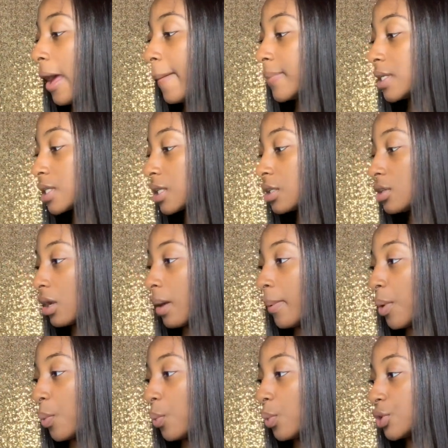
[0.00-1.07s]
I'm just gonna talk
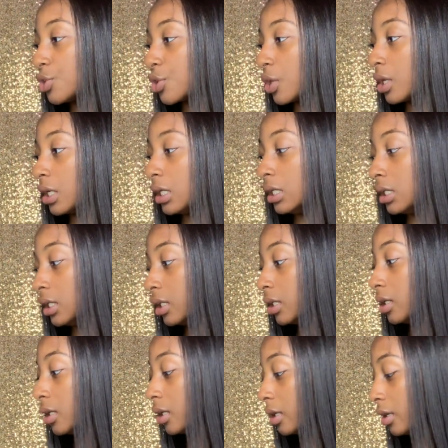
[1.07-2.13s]
about what you're gonna
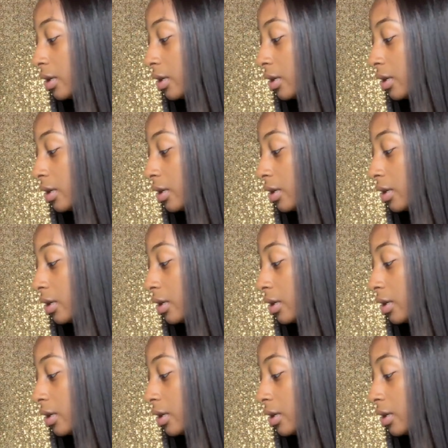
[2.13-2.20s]
need